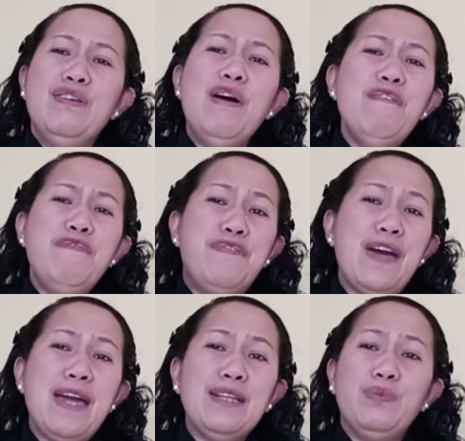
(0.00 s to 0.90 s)
Your
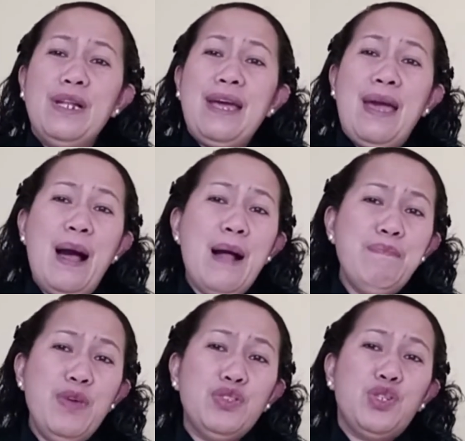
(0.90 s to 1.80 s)
faith will
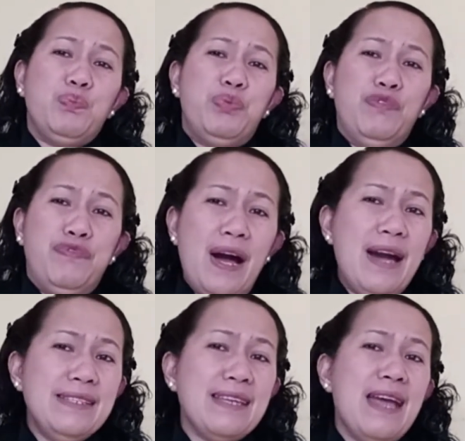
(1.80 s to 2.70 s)
help you to
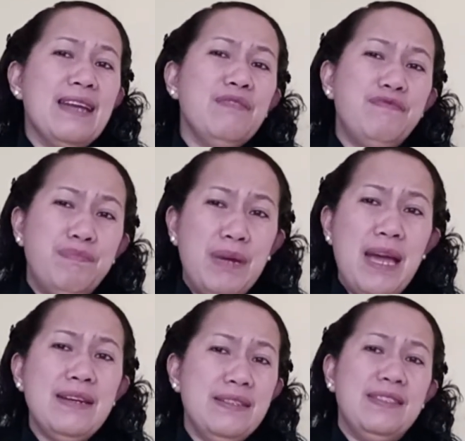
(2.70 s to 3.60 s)
provide
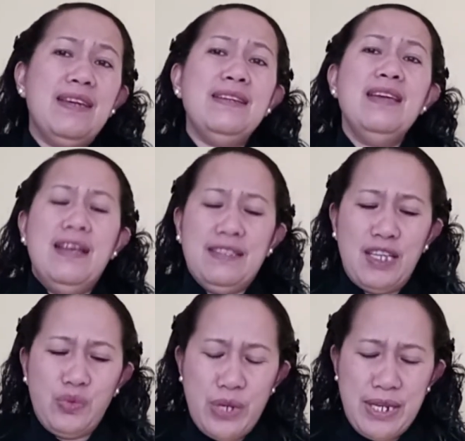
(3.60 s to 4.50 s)
anything
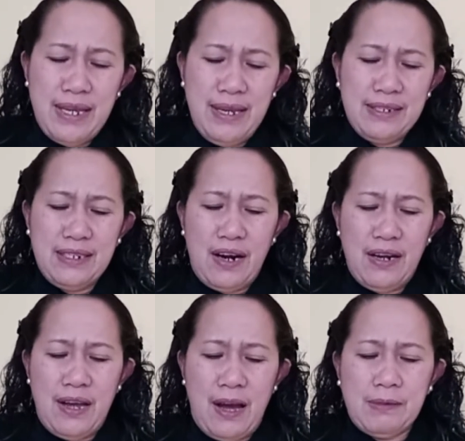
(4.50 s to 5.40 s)
that we need in
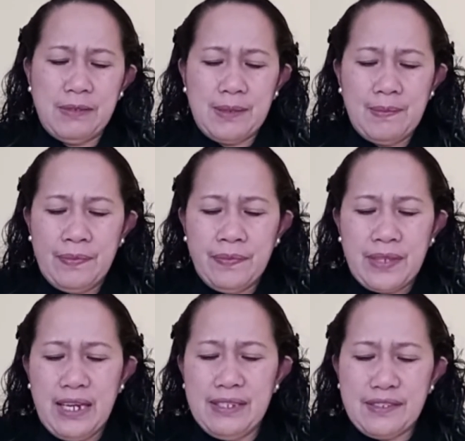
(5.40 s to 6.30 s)
our lives.
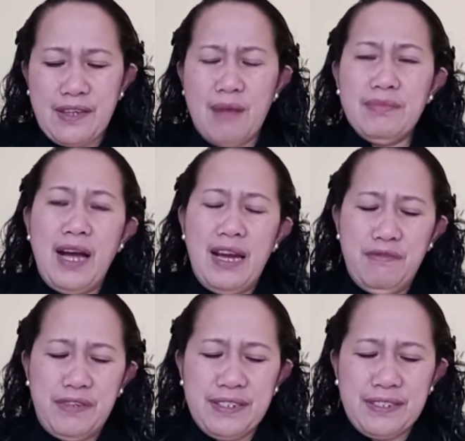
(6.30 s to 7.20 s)
In Psalm
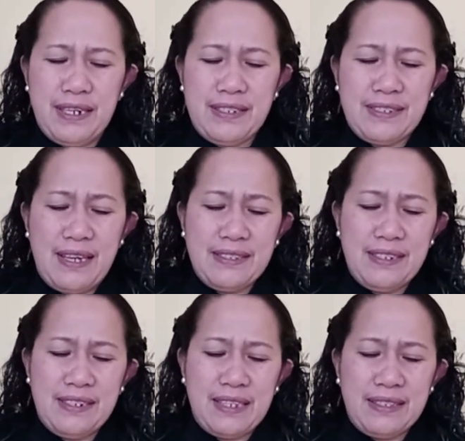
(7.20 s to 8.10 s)
9 verse 10 says
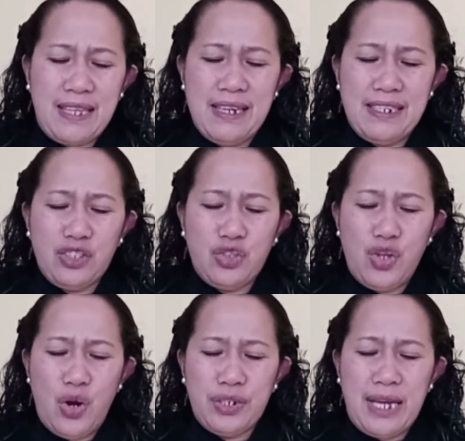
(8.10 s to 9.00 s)
there that they
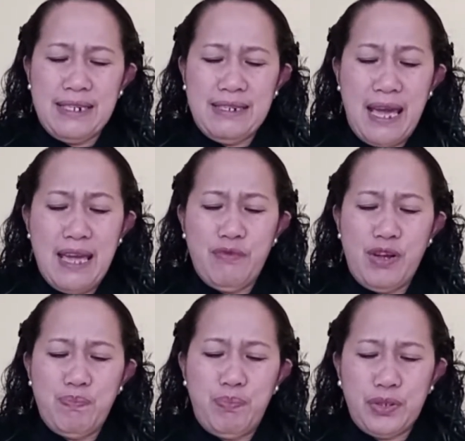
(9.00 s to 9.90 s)
that know thy
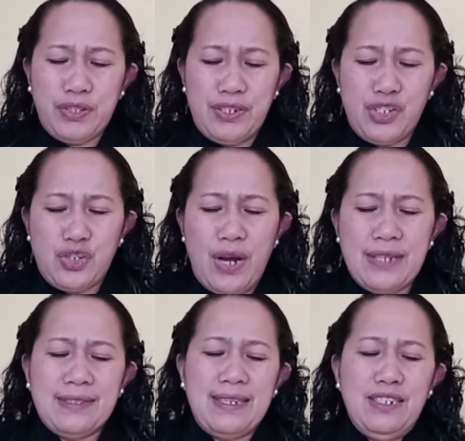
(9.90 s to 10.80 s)
name will put their
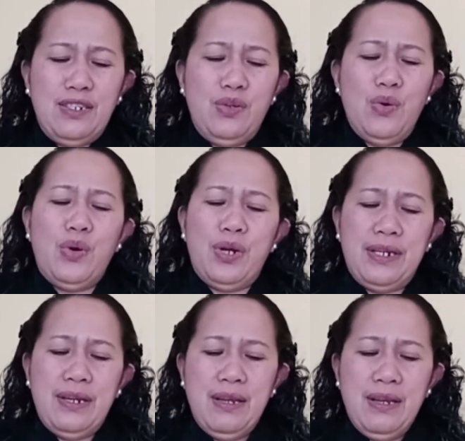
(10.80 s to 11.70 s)
trust in the
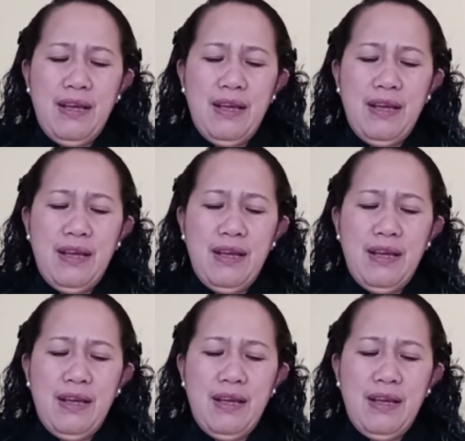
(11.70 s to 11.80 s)
Lord.